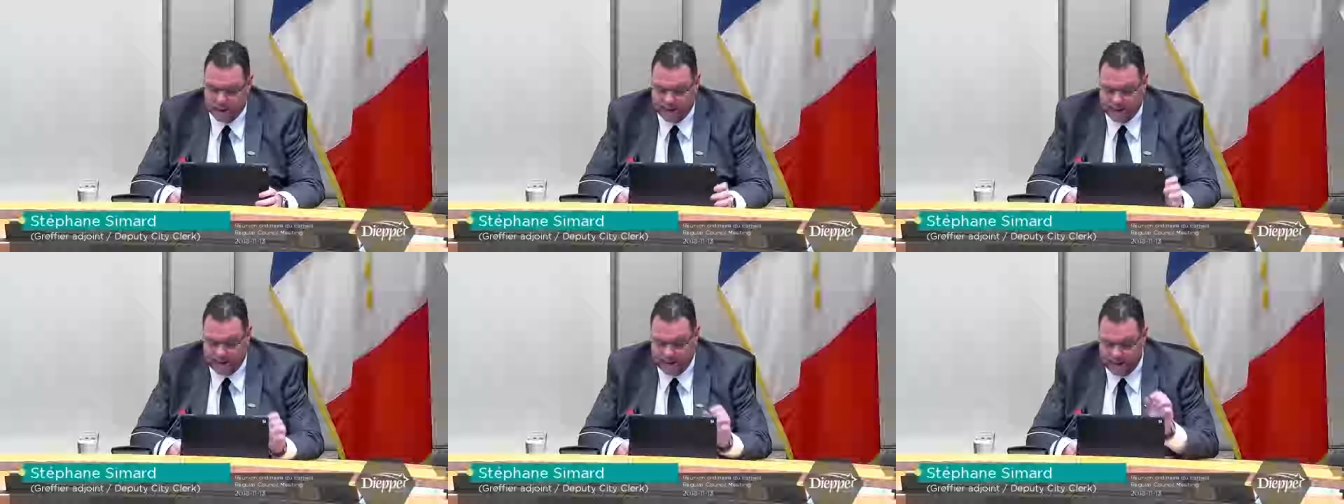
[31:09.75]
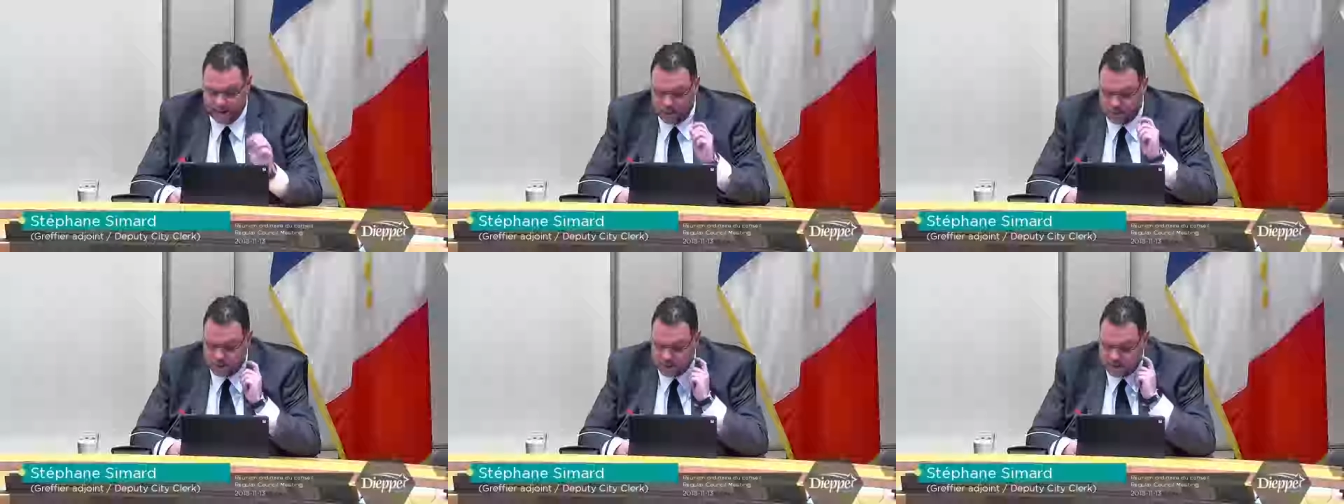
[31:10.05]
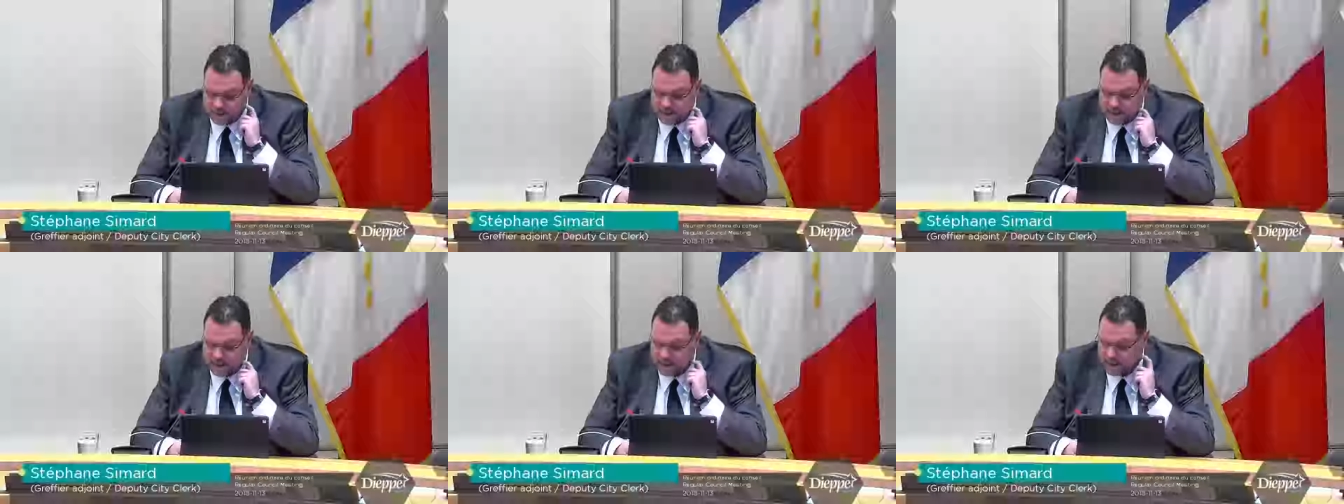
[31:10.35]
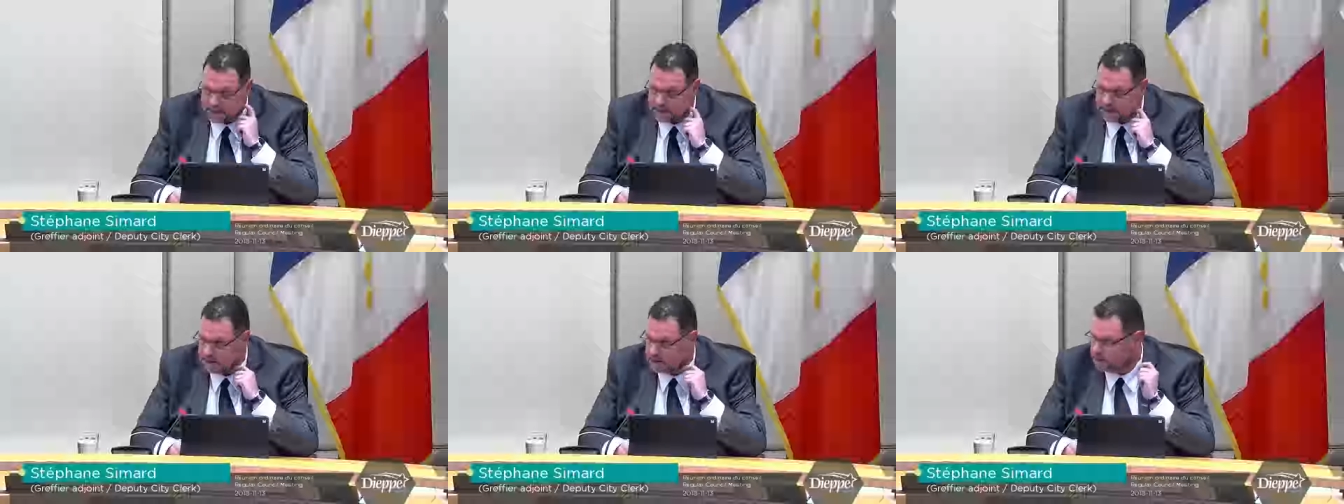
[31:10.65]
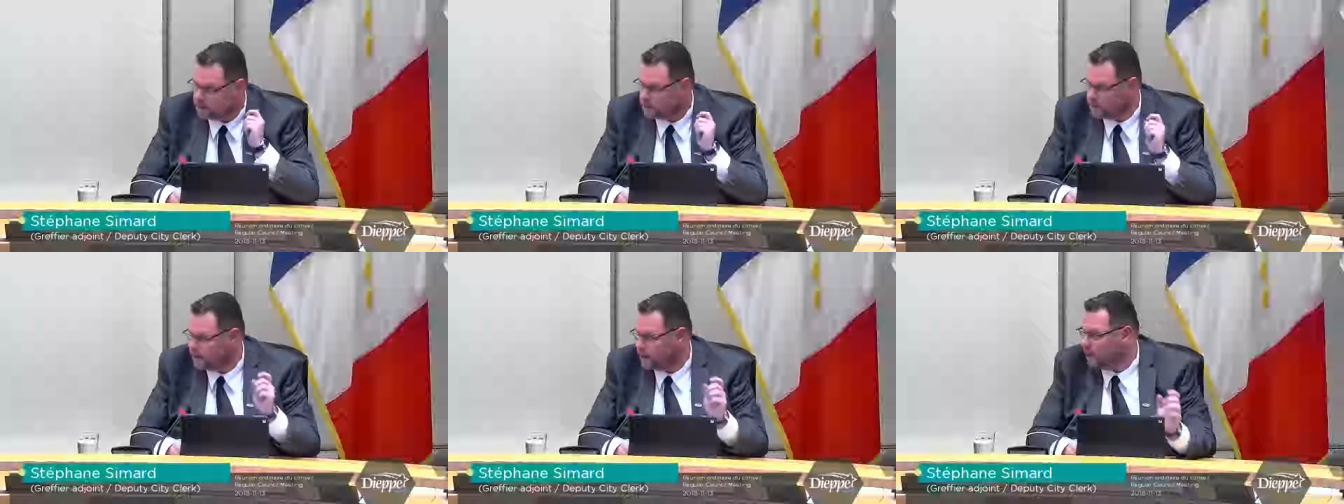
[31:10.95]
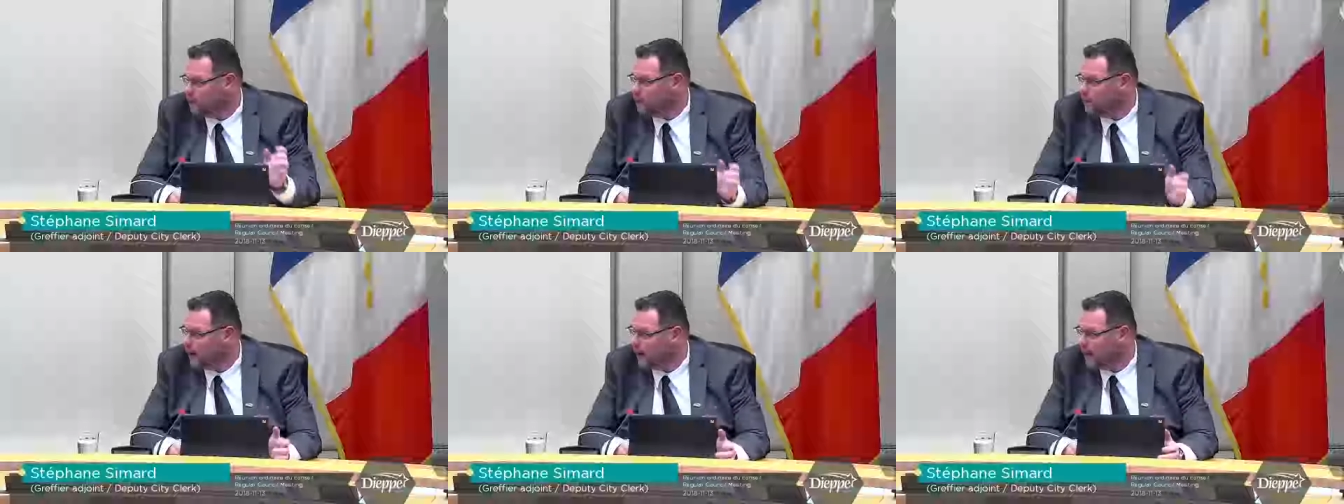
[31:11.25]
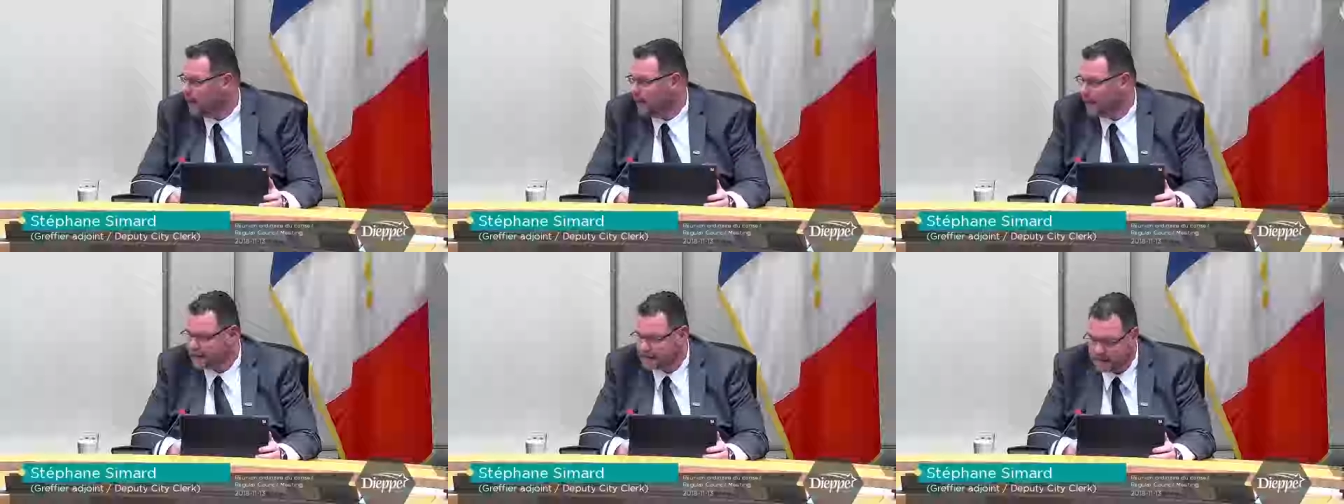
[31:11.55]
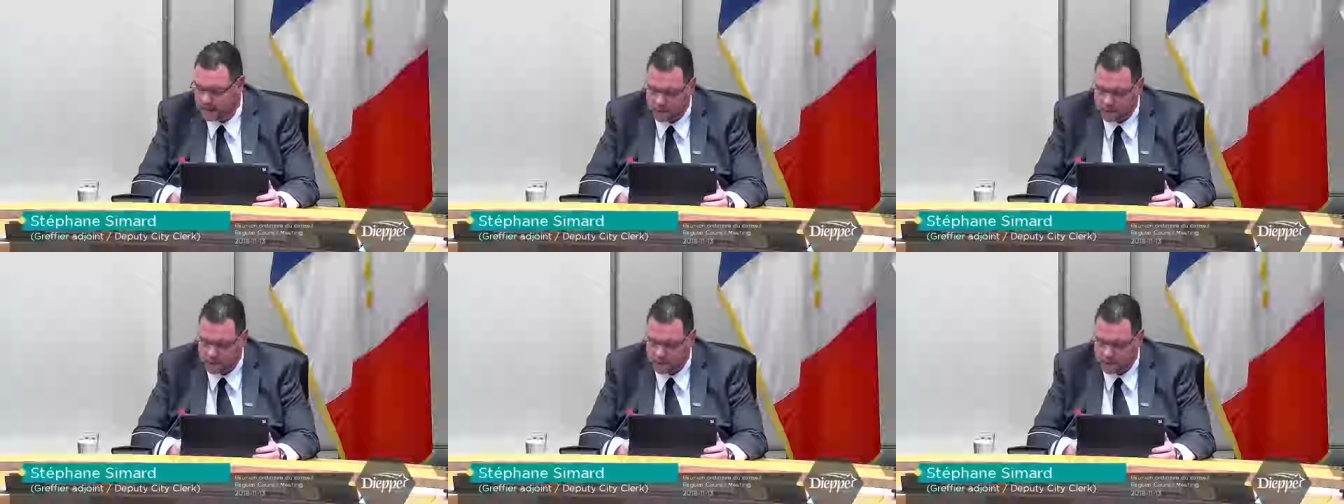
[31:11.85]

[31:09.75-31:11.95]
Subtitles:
concerning cigarettes and vaping,